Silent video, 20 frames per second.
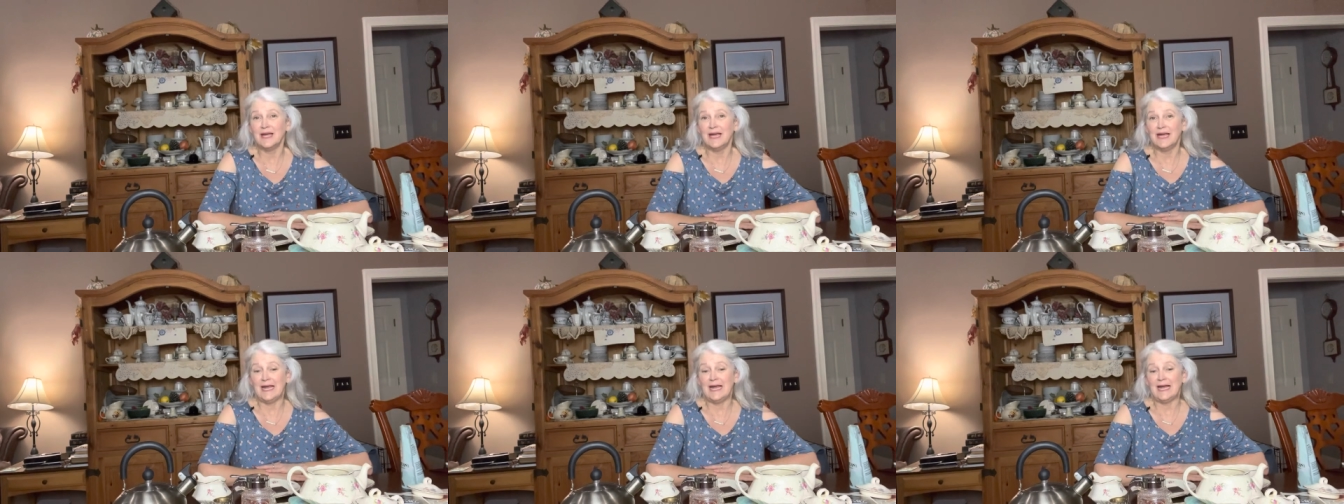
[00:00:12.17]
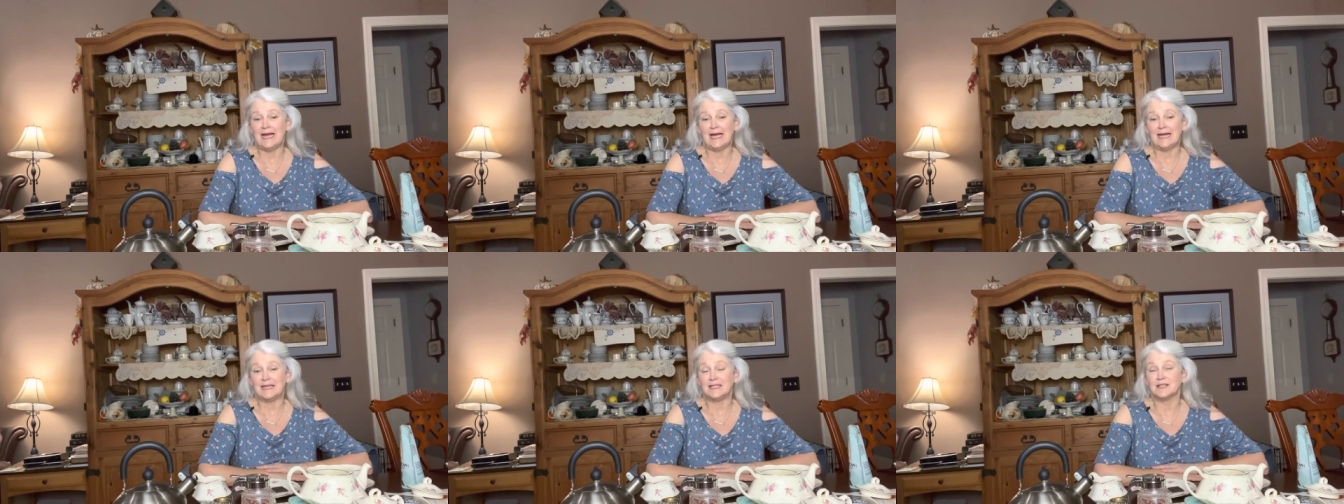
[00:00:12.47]

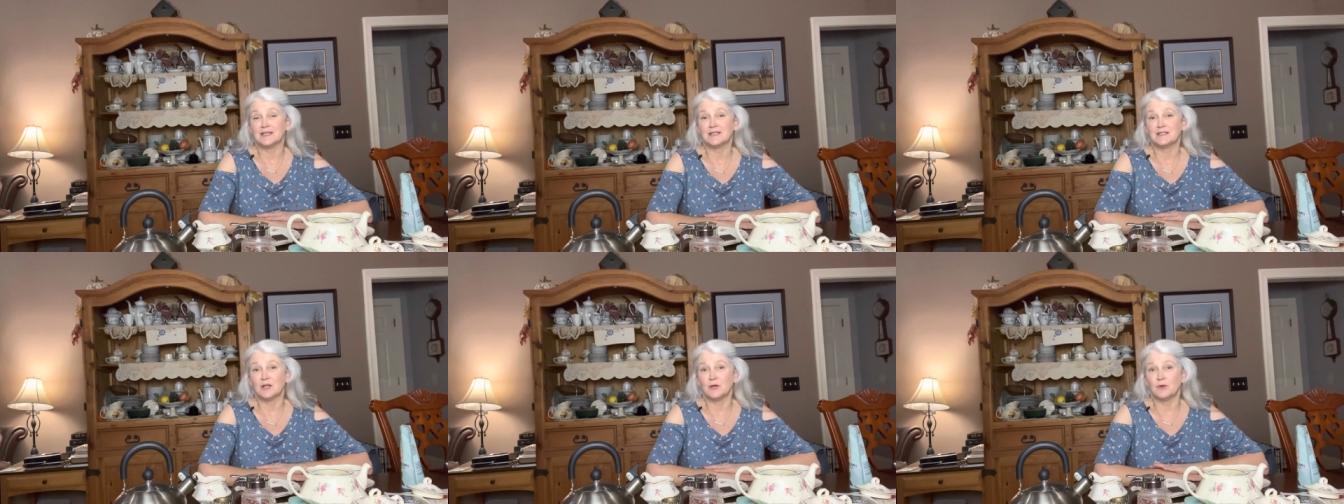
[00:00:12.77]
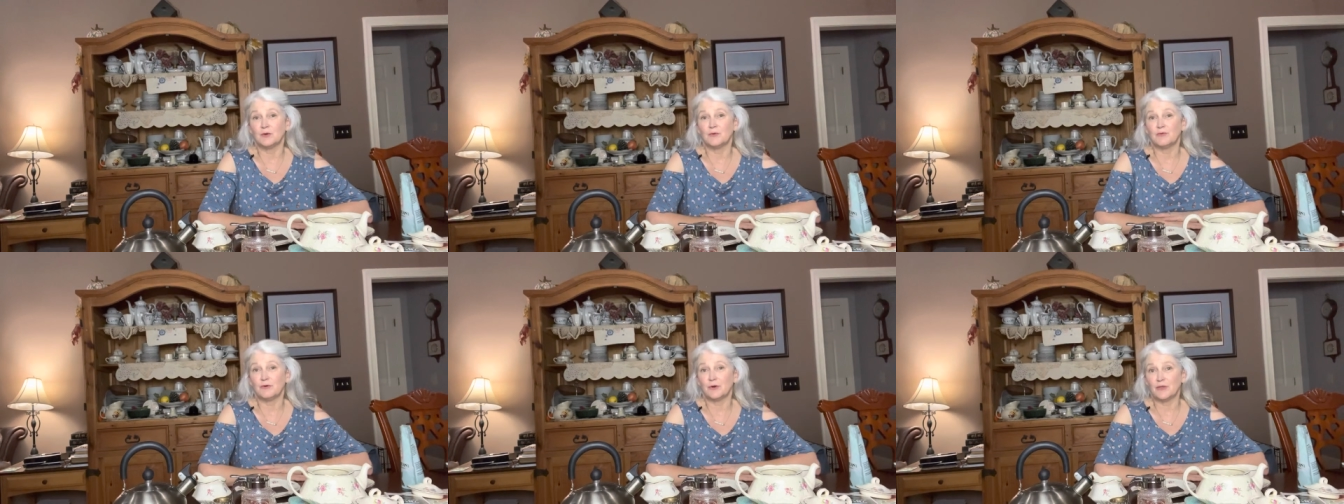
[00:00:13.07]
and
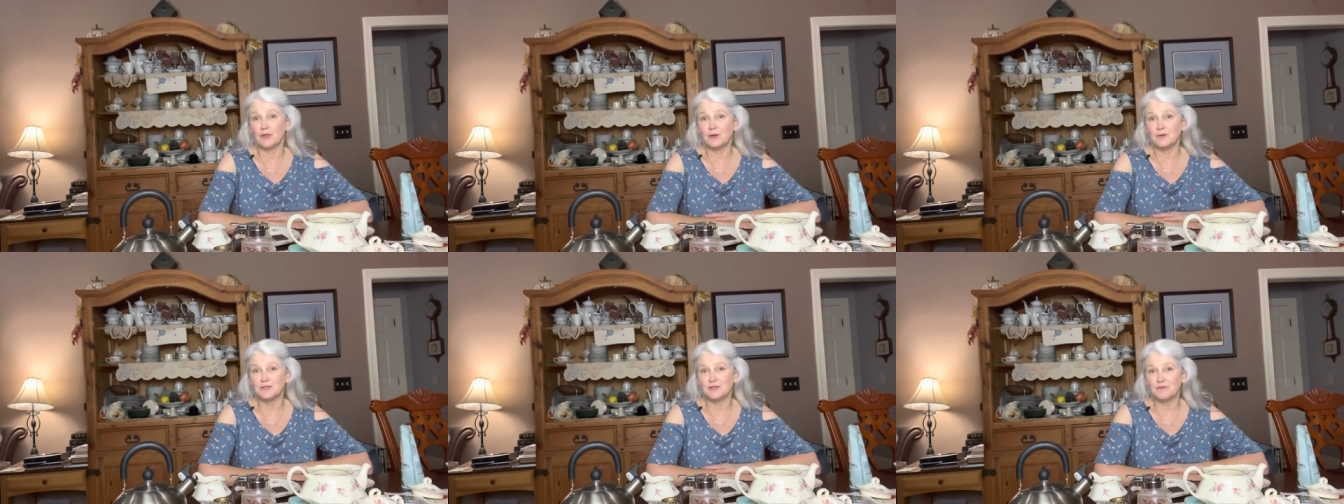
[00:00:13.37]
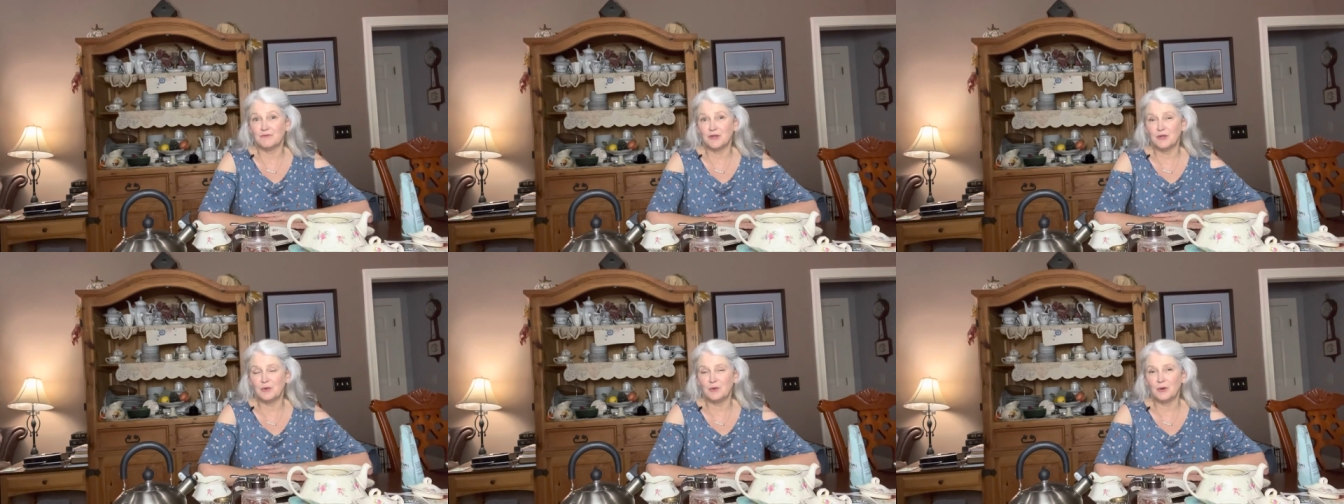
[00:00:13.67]
so for those
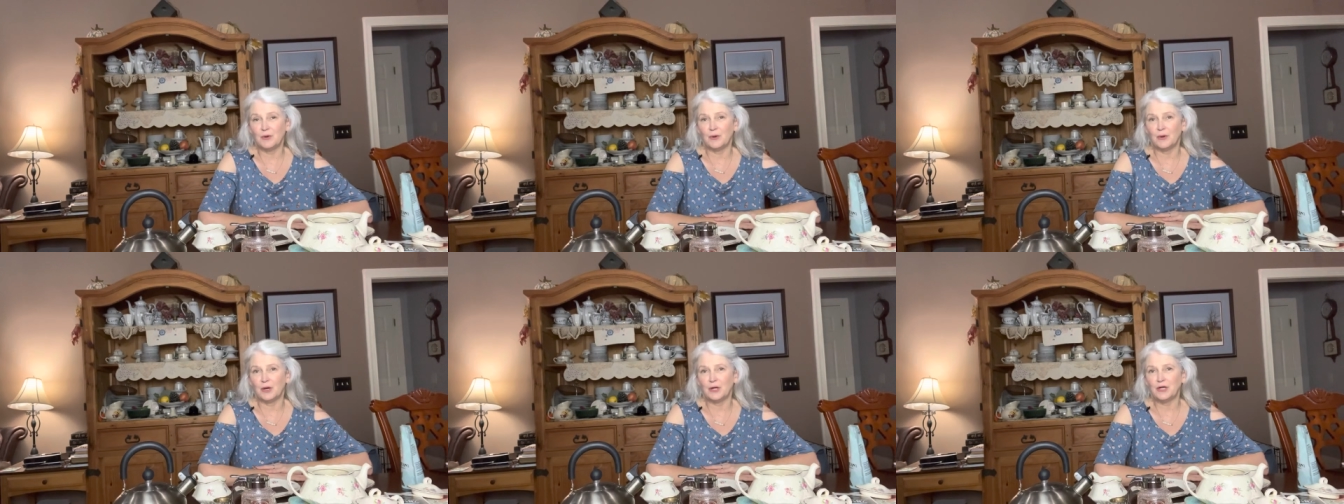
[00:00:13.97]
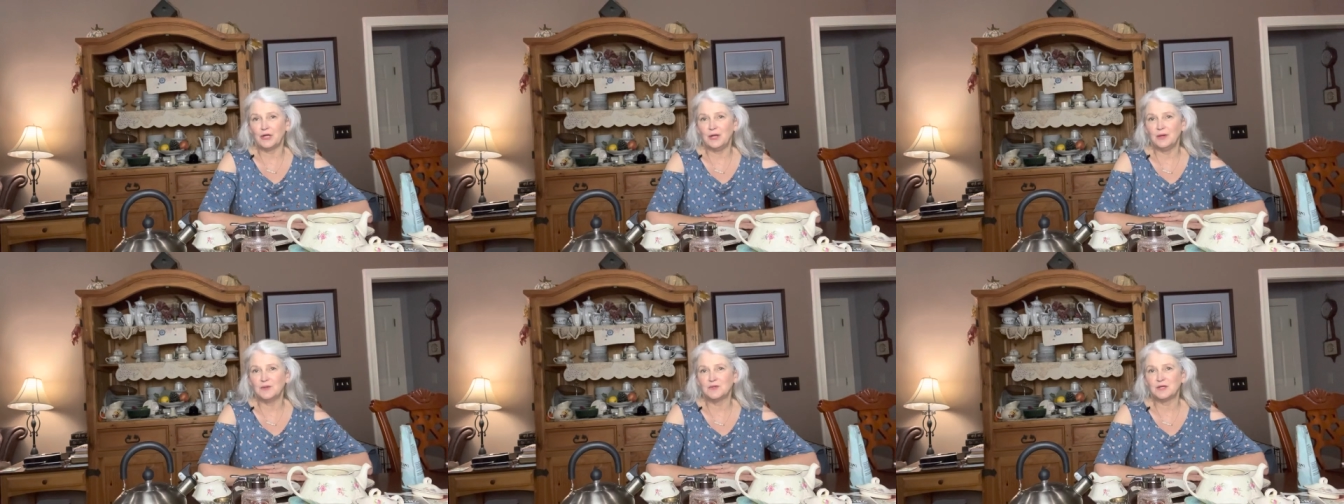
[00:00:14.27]
of you who are
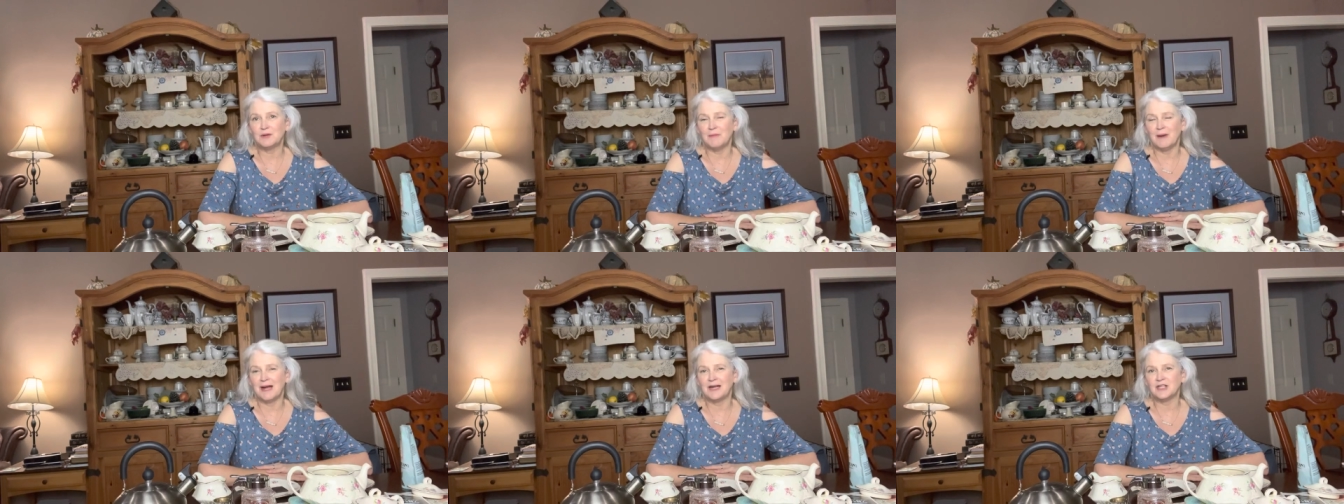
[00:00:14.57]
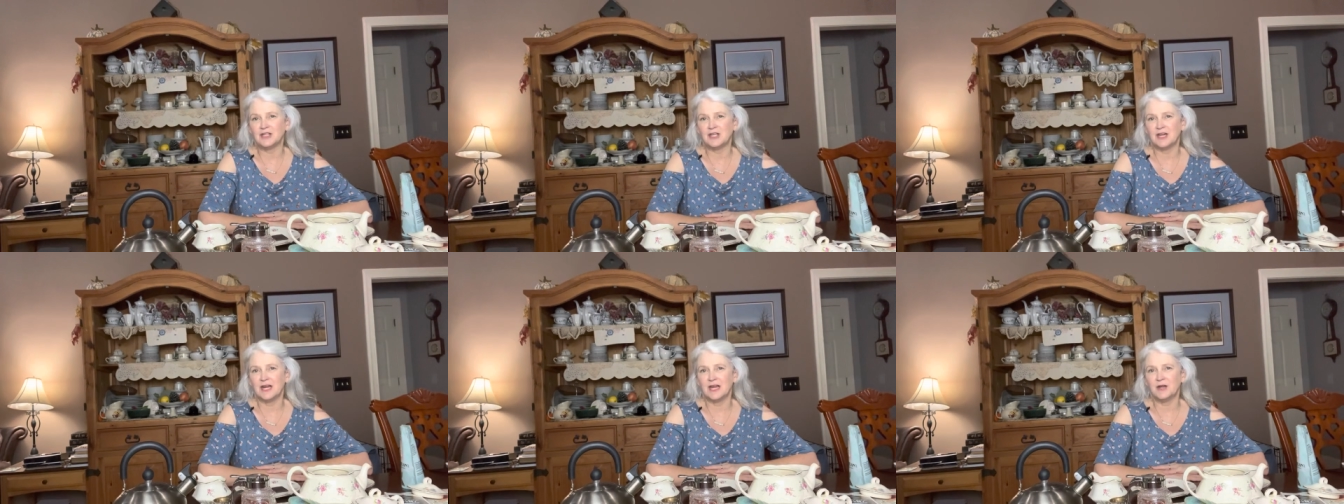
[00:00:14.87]
new to my
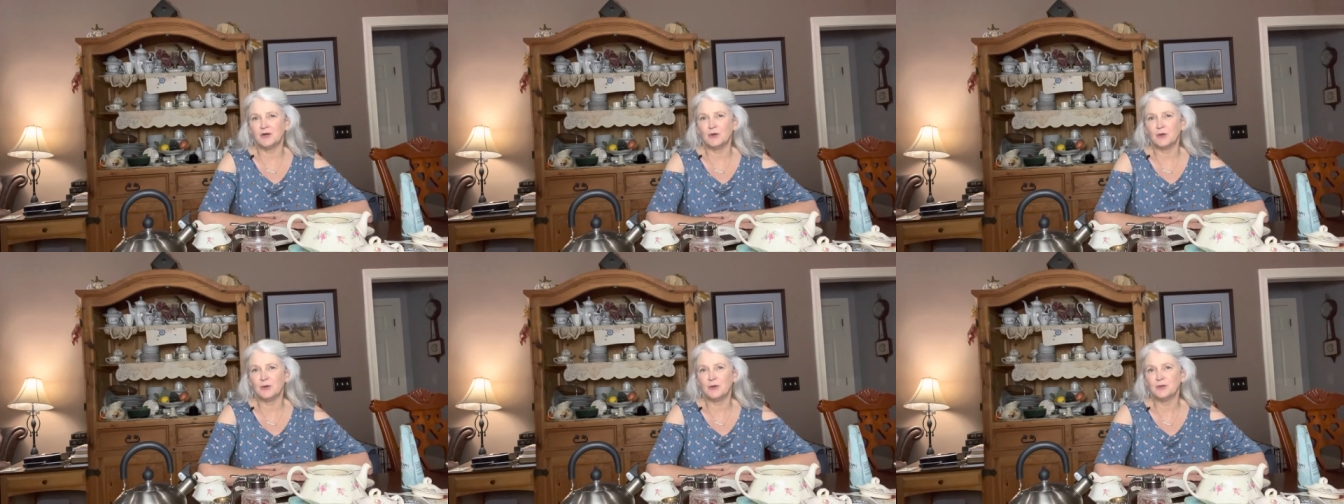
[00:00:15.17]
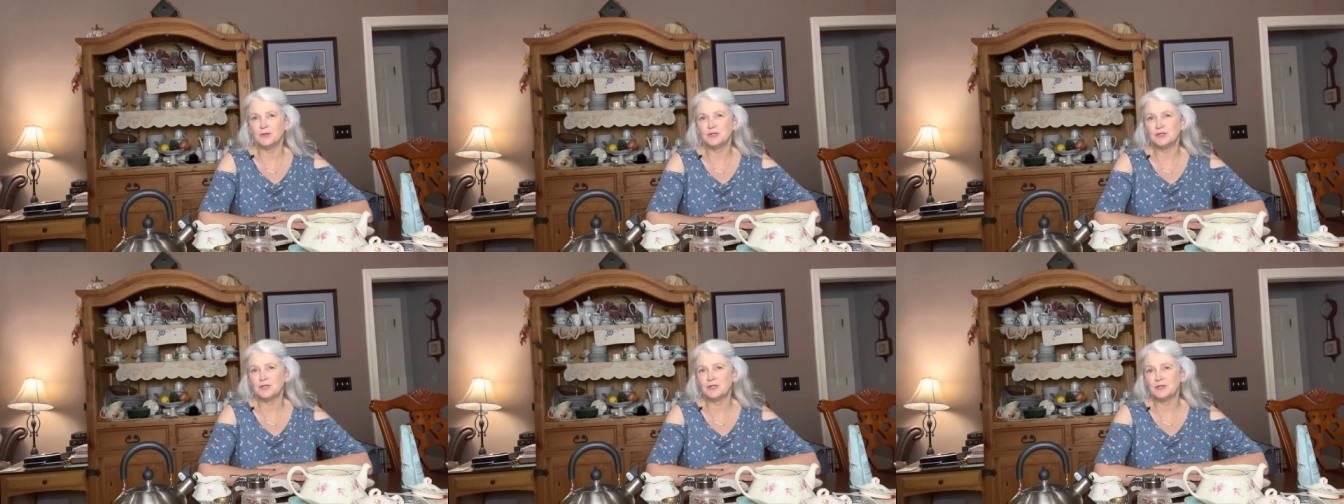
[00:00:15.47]

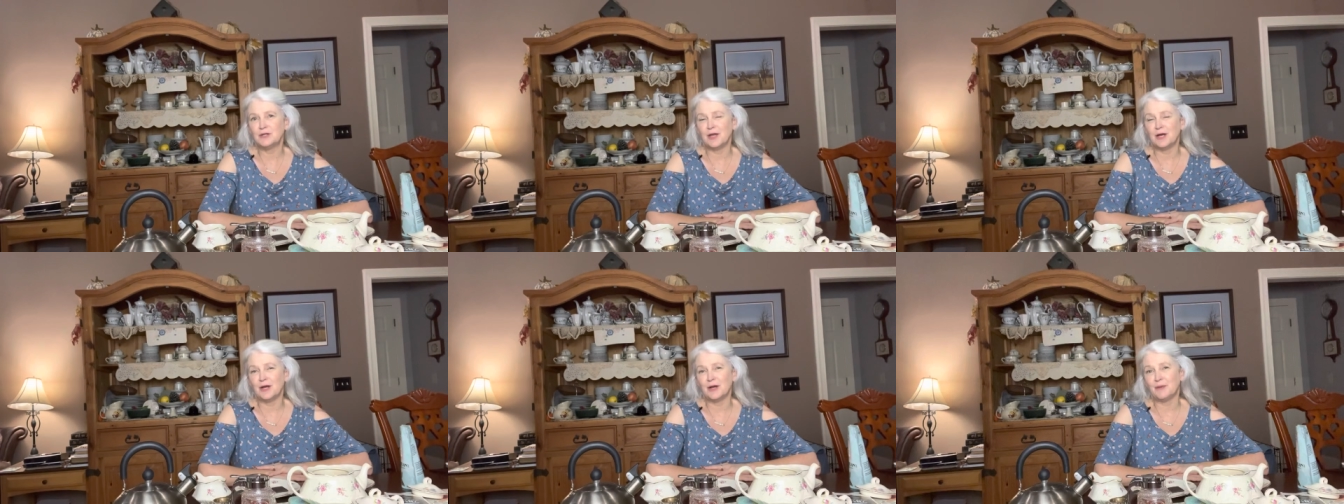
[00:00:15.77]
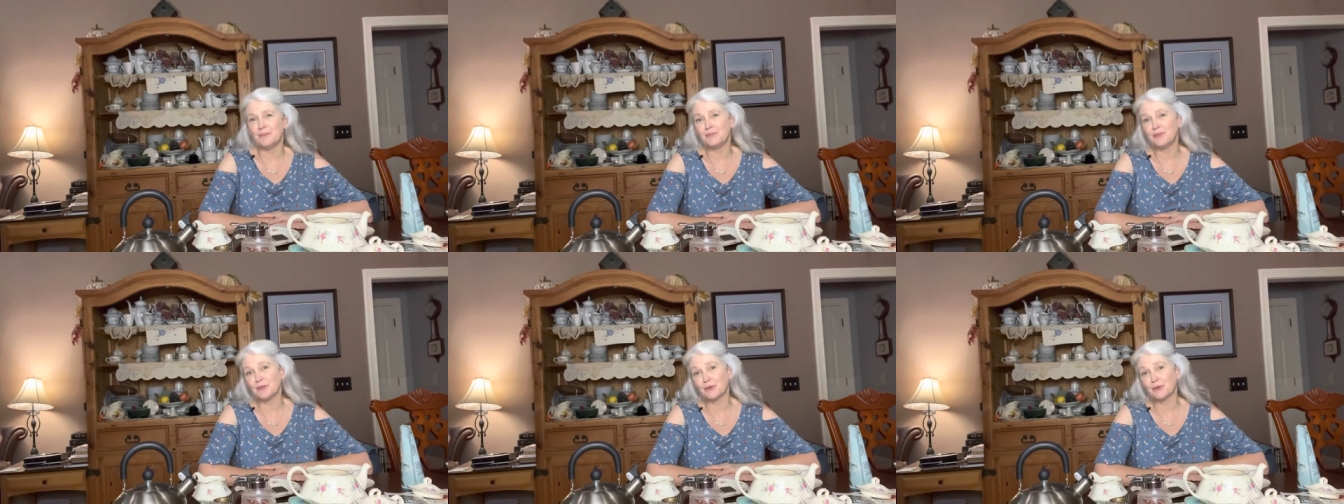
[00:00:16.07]
channel um,